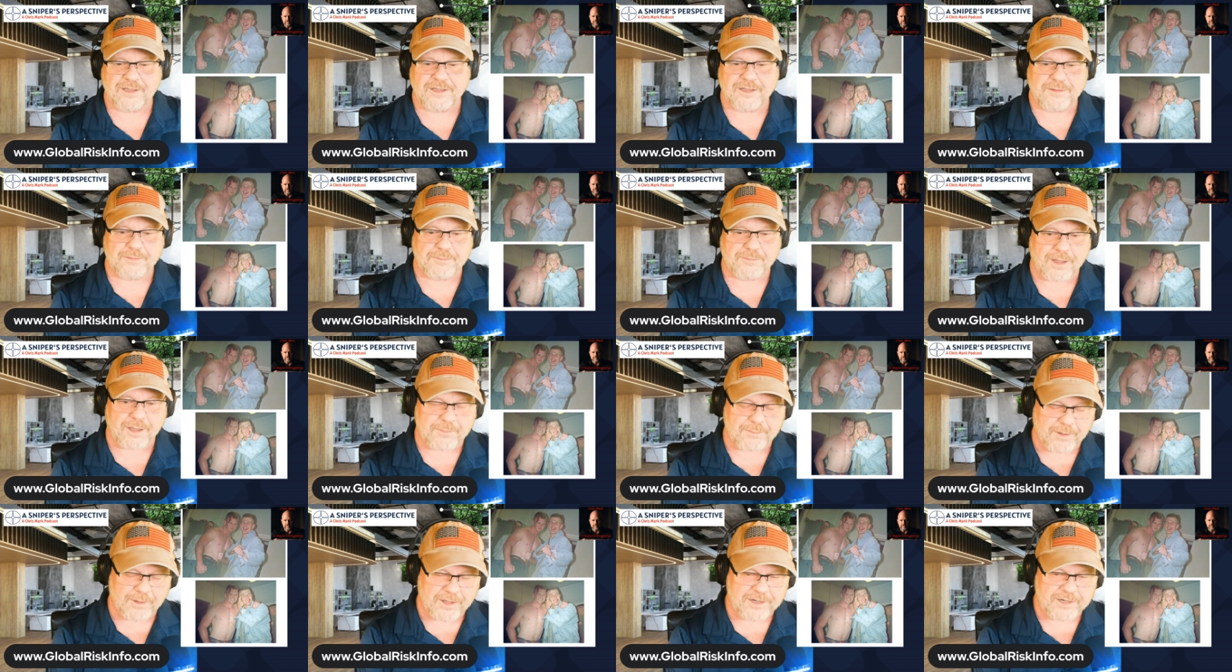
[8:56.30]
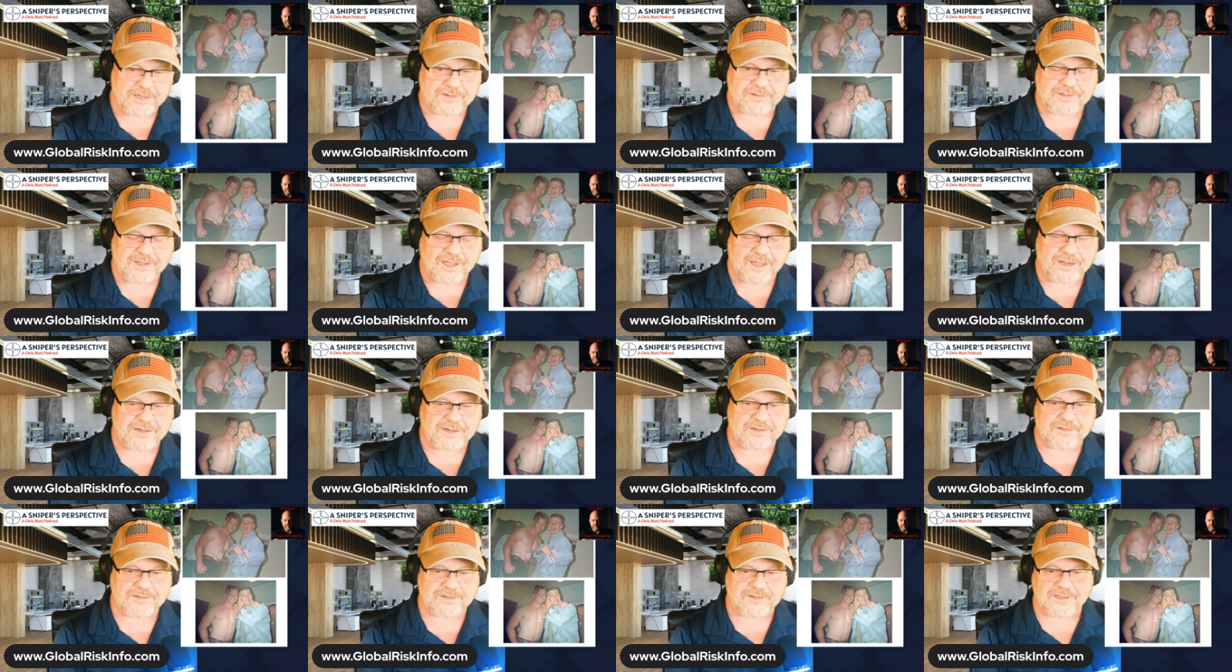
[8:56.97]
My buddy has
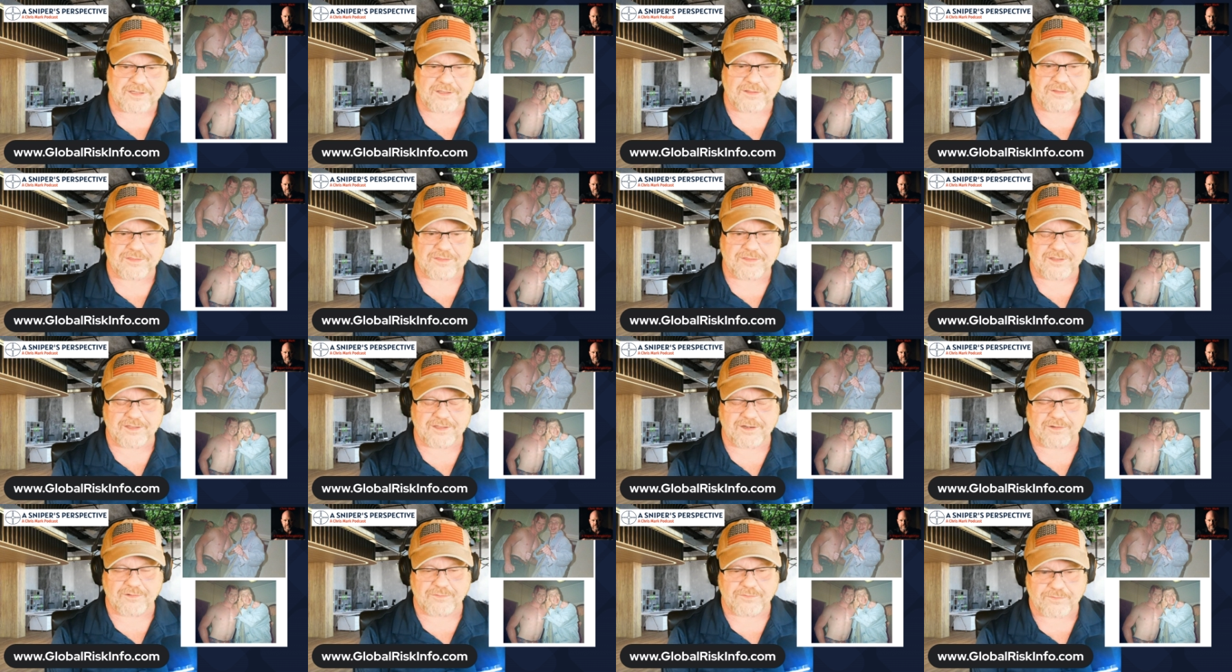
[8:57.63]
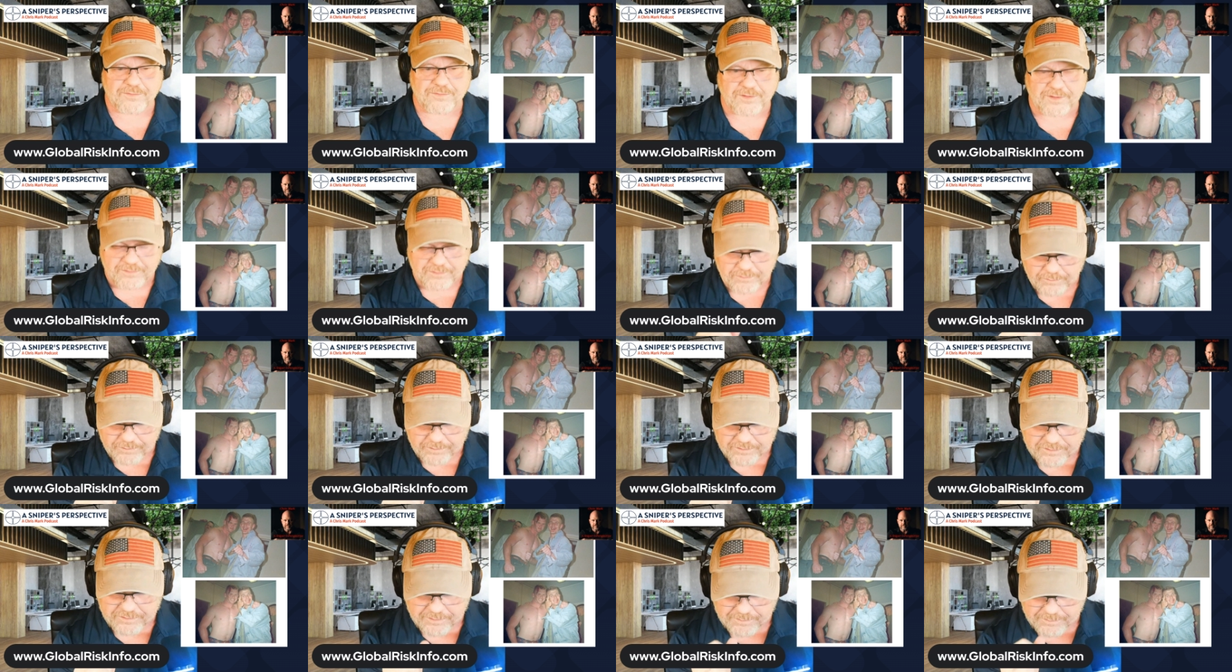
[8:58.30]
gotten his teeth, you know, fixed
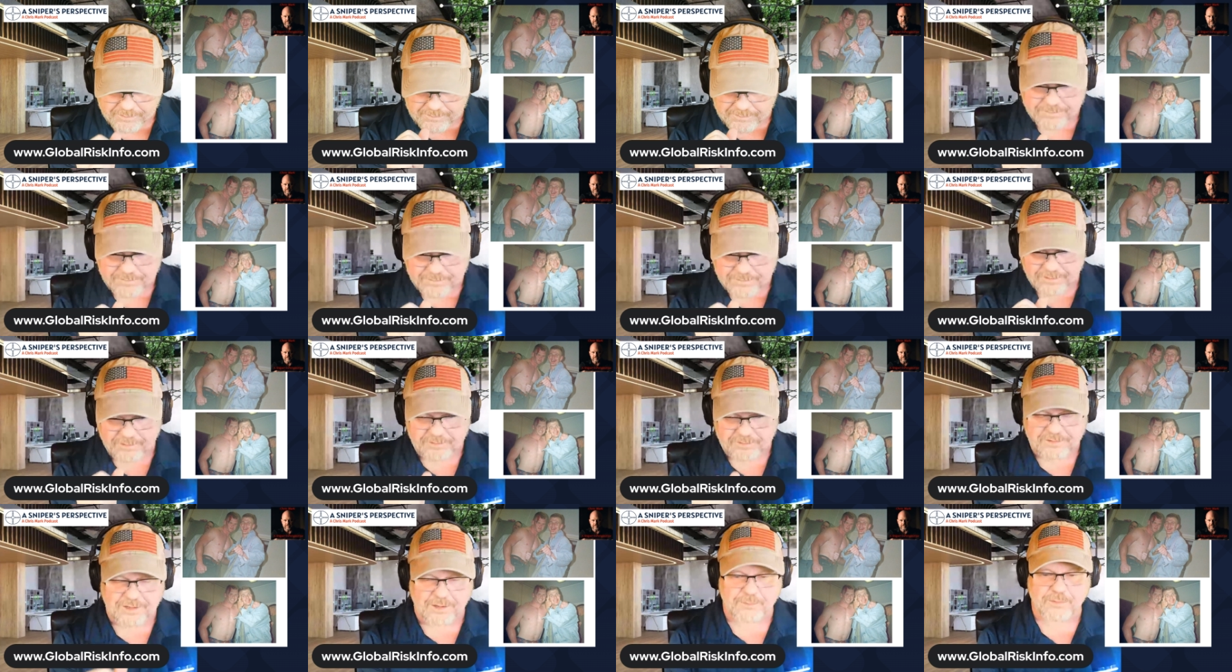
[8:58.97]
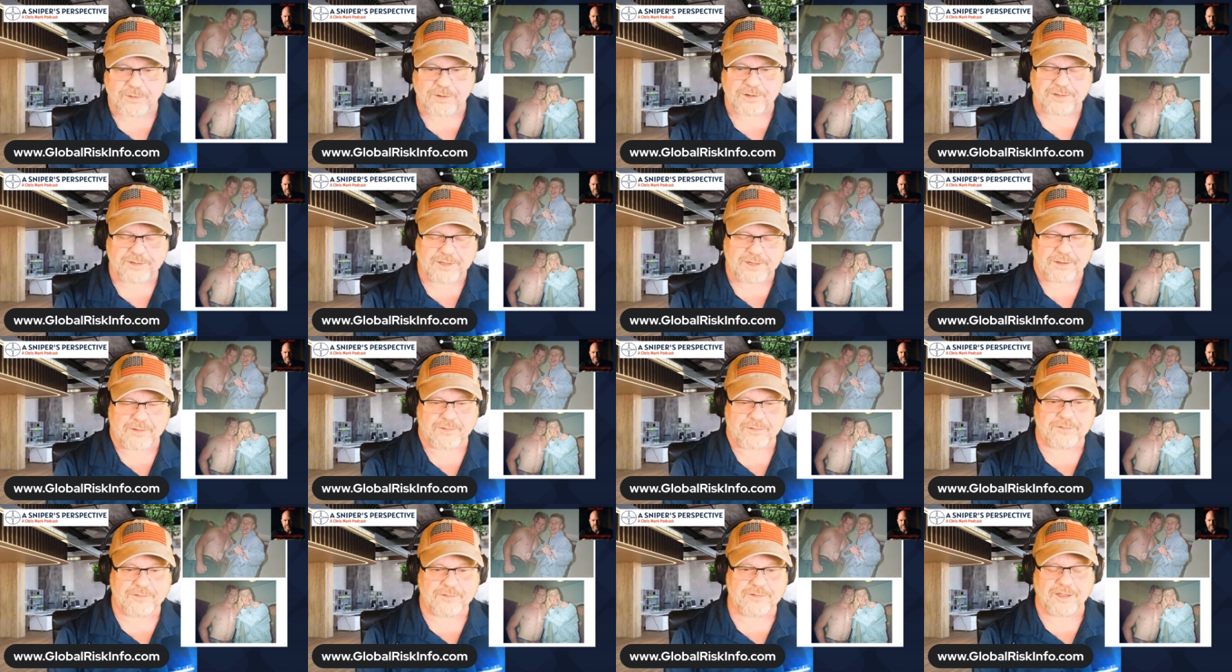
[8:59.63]
with some, you know, temporary
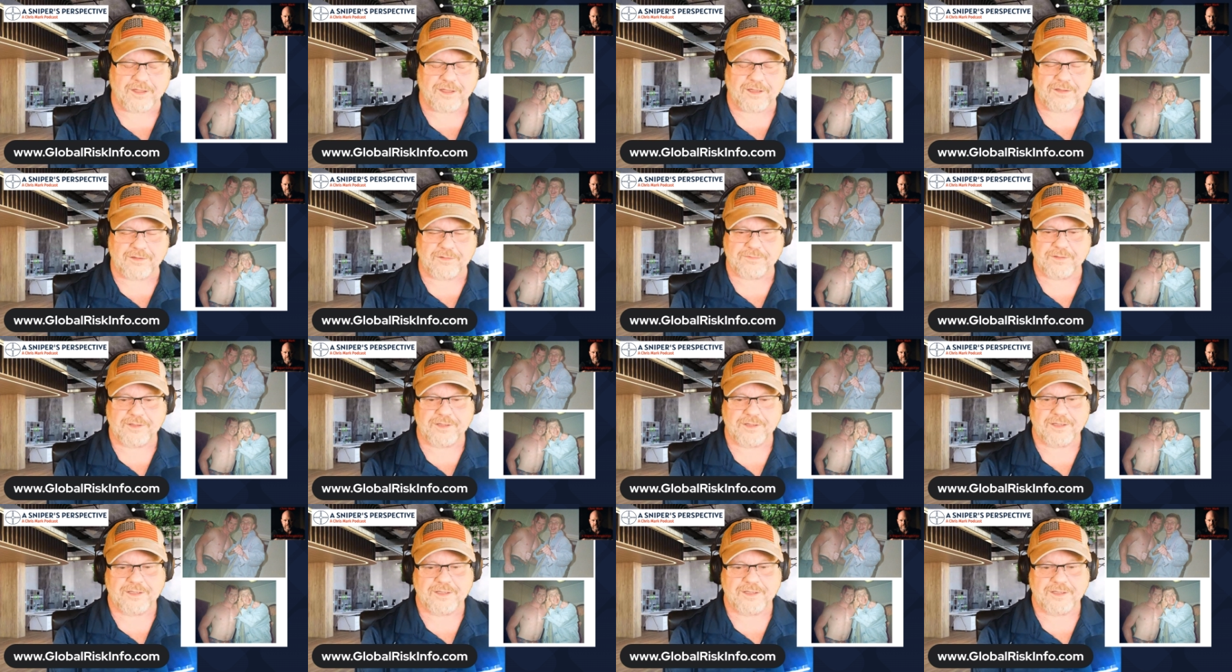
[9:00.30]
dental stuff.